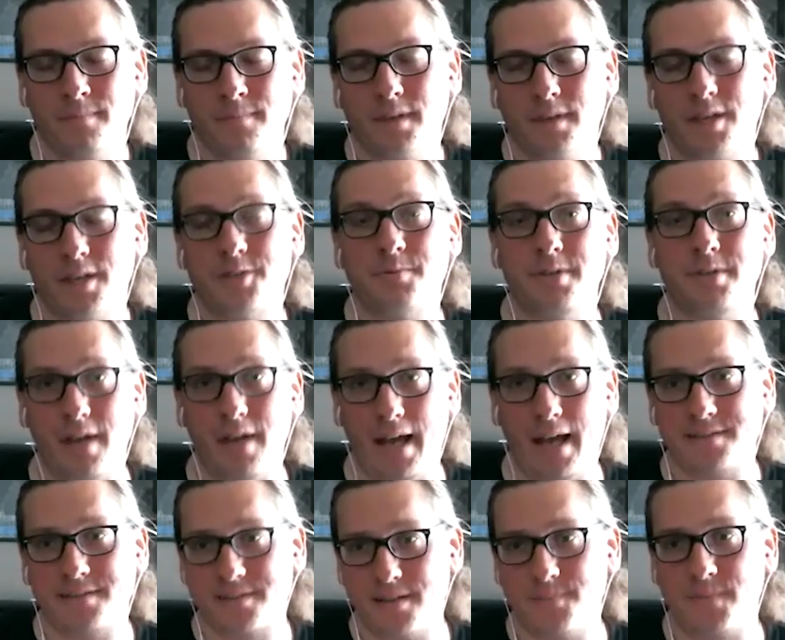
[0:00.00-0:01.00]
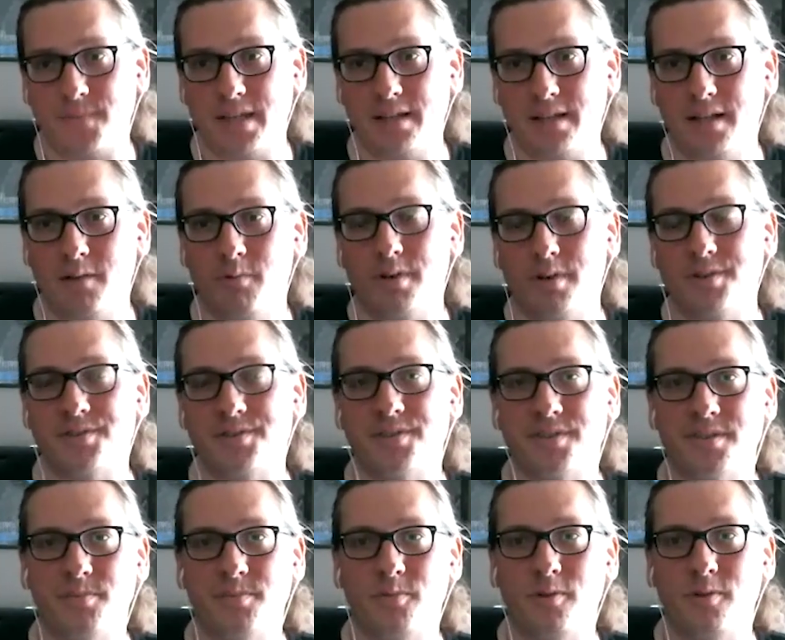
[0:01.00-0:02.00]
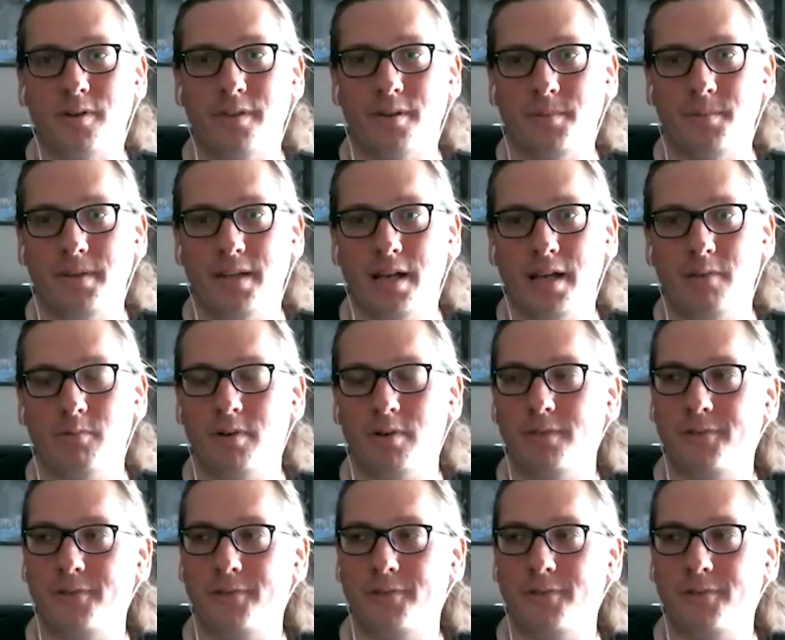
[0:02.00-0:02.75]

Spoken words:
Because when you ask something like, where's the support? They'll be like, well,